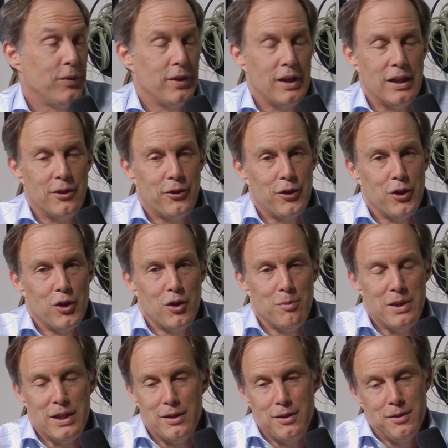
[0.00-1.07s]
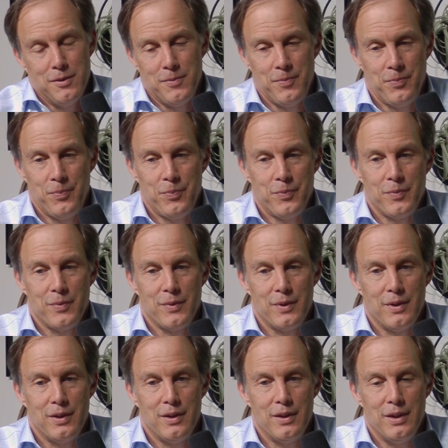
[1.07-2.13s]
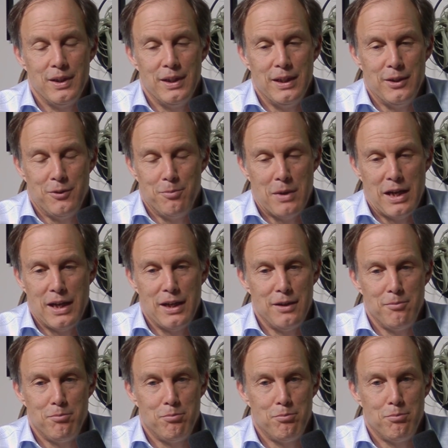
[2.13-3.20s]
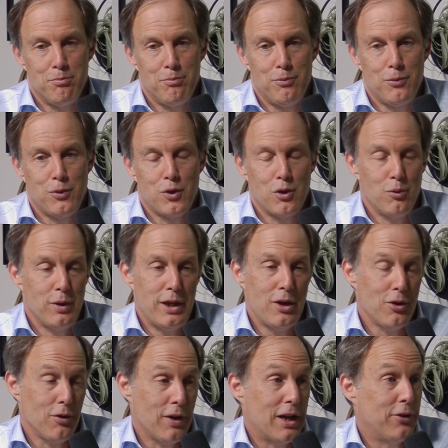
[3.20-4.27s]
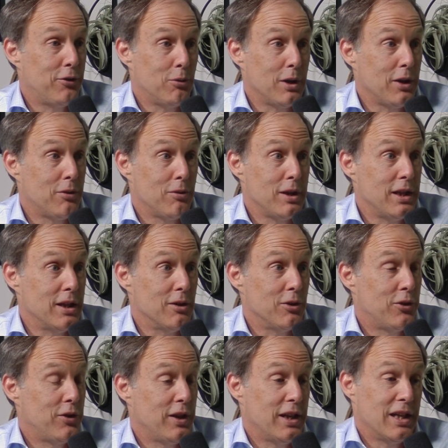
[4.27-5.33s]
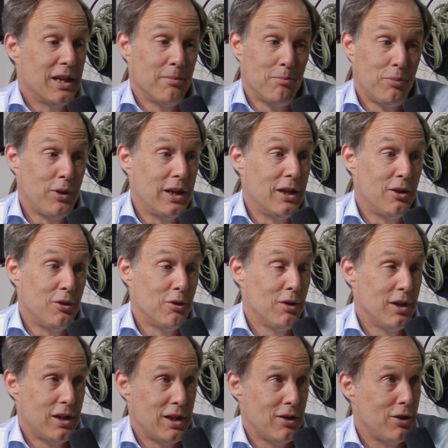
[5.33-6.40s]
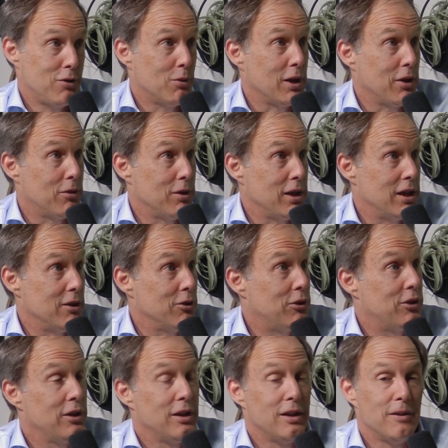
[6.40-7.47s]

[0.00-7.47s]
And so, I mean, it's my career the last 23 years, and I'm planning to do it another 23 years.